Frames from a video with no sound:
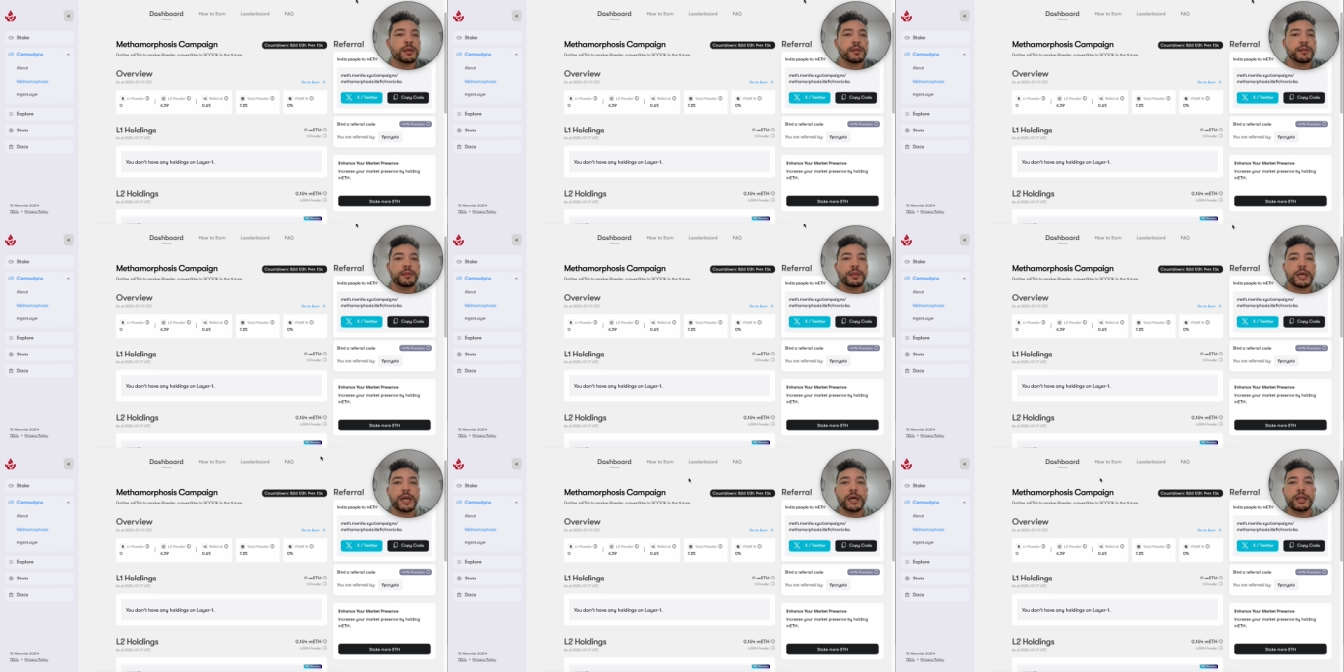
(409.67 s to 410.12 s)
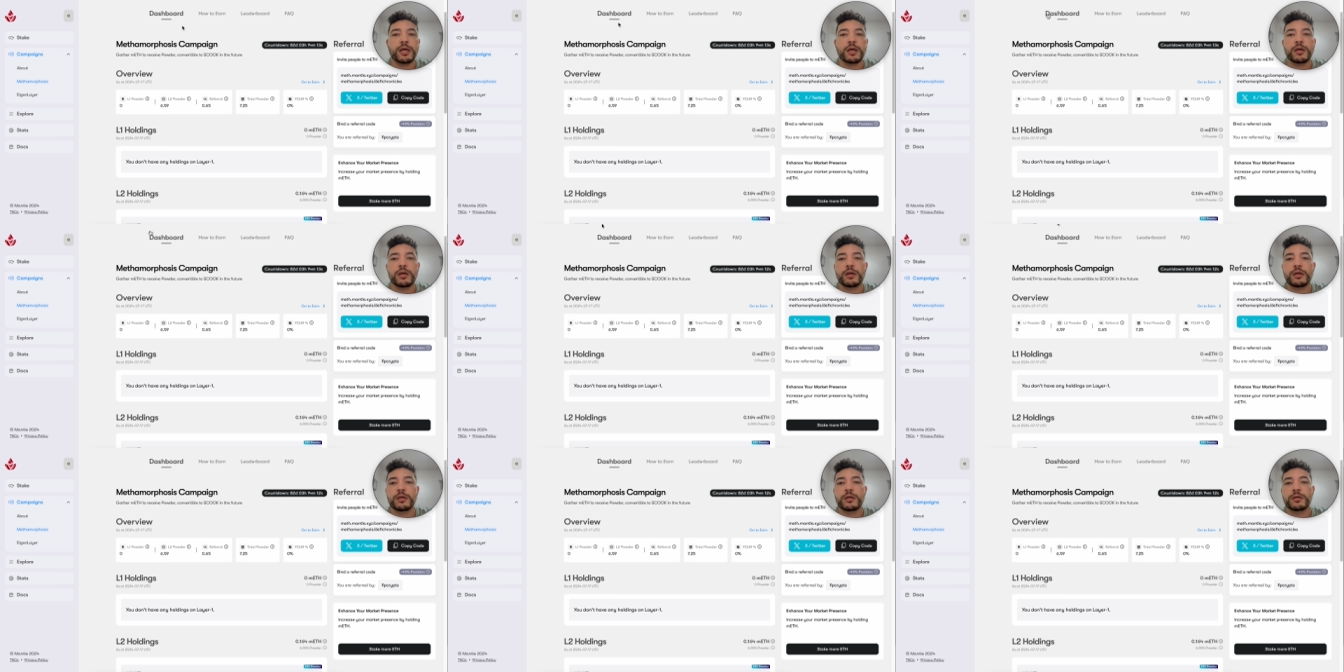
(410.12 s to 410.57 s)

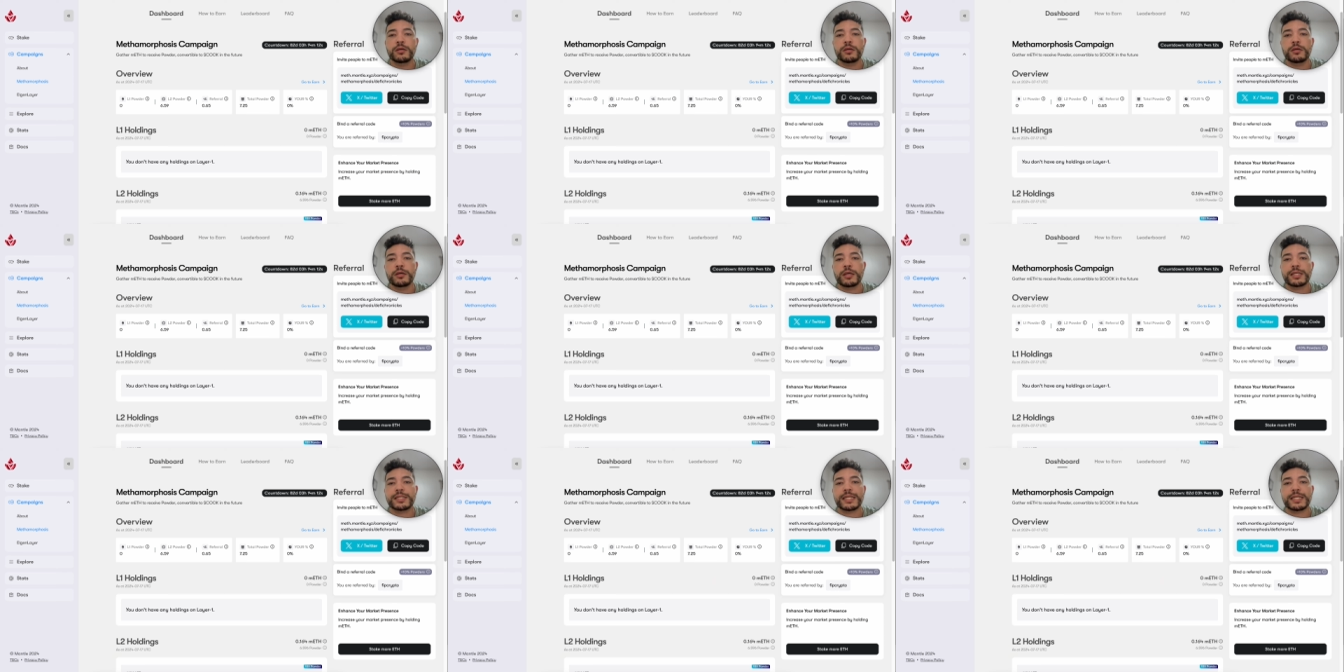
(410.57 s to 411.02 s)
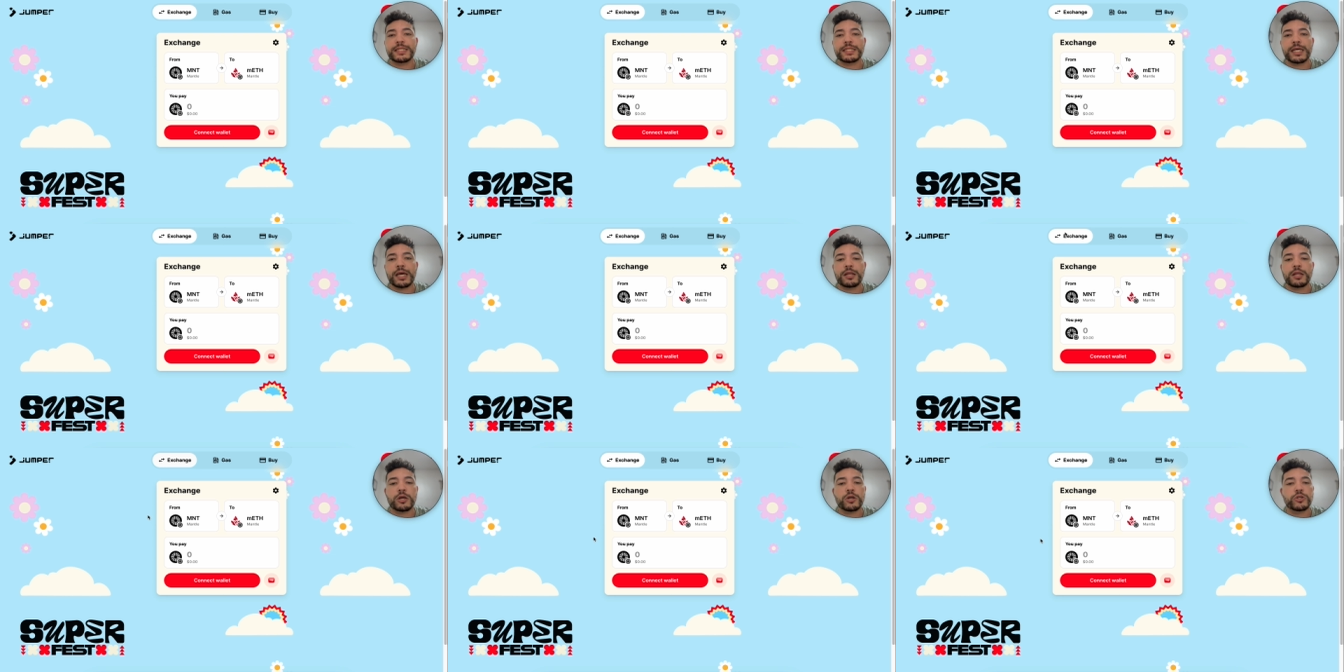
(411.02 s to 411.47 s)
Then, as I
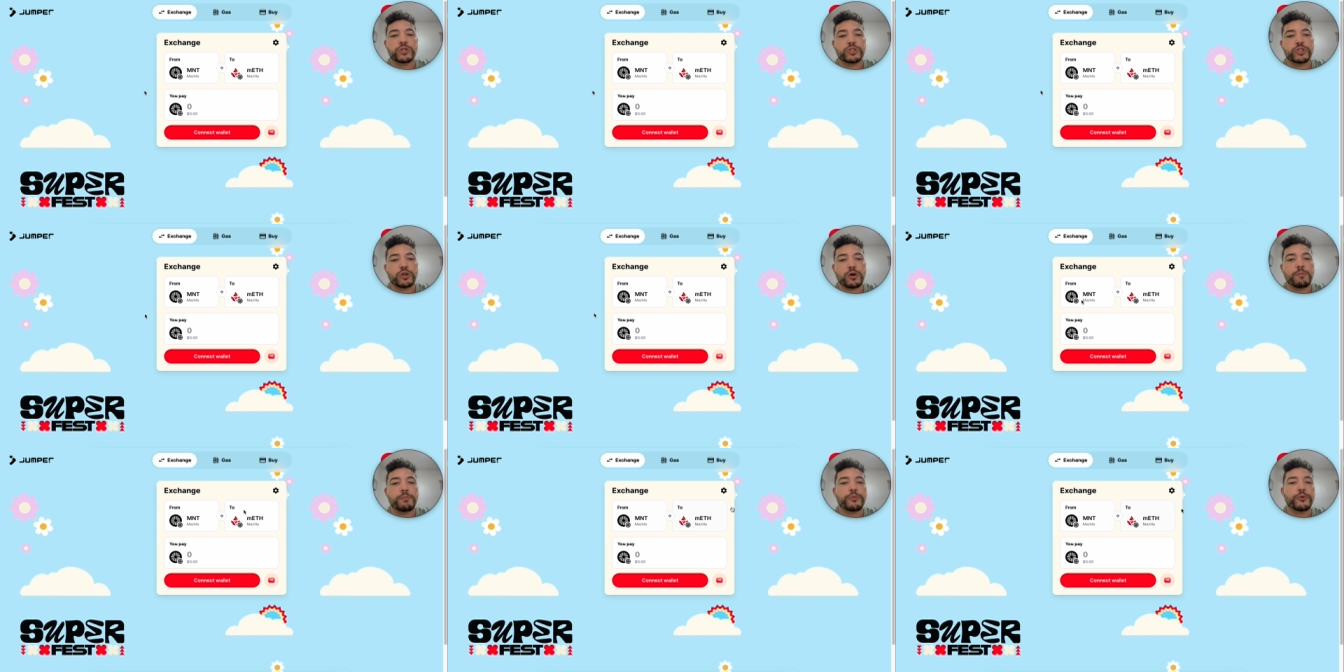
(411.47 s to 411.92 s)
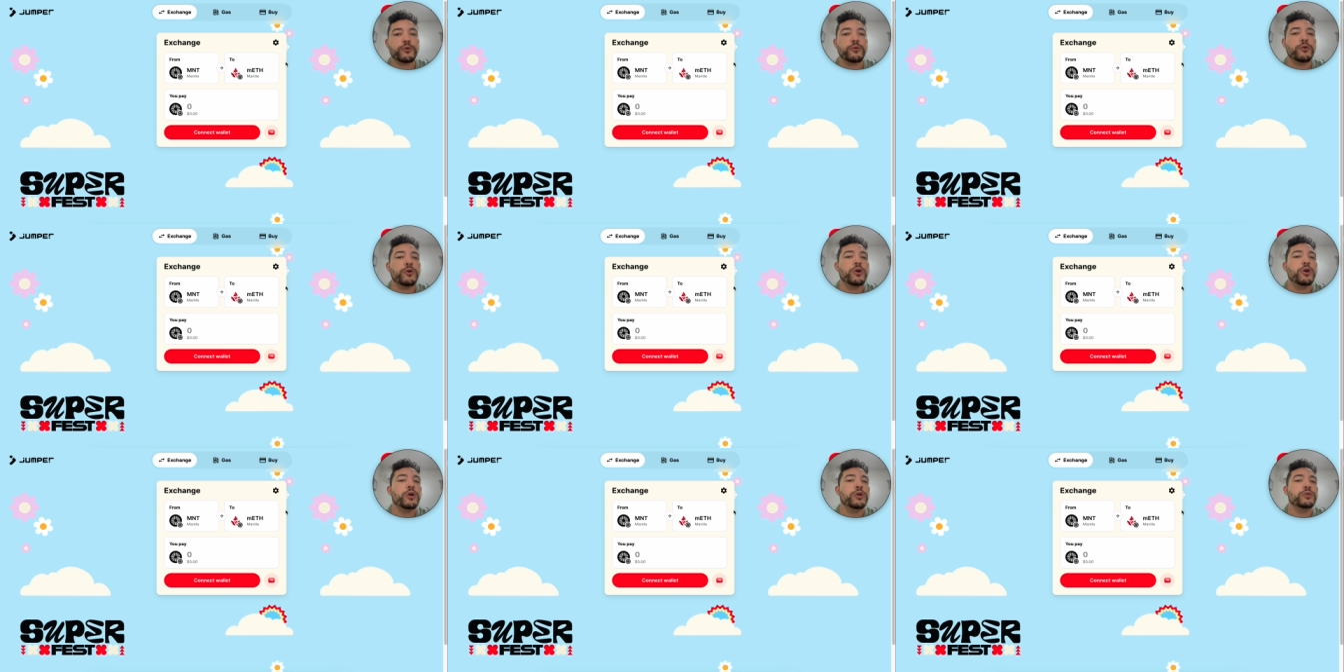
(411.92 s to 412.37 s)
said,
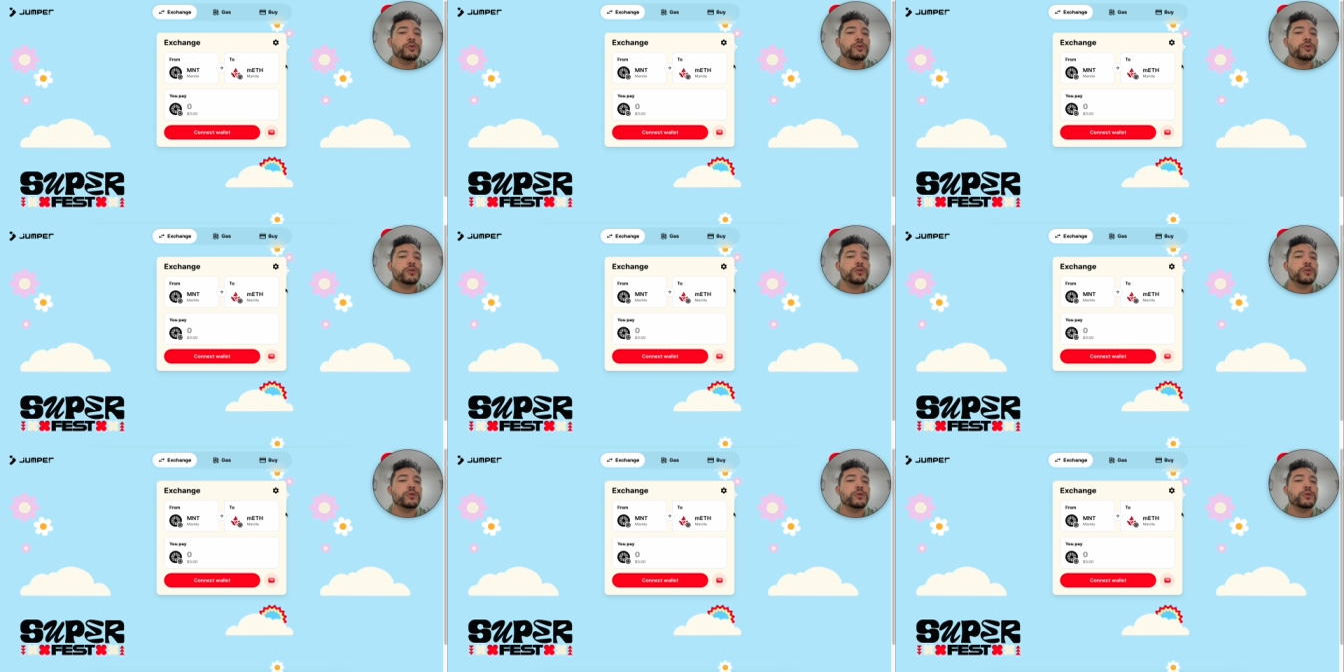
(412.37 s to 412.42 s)
jumper,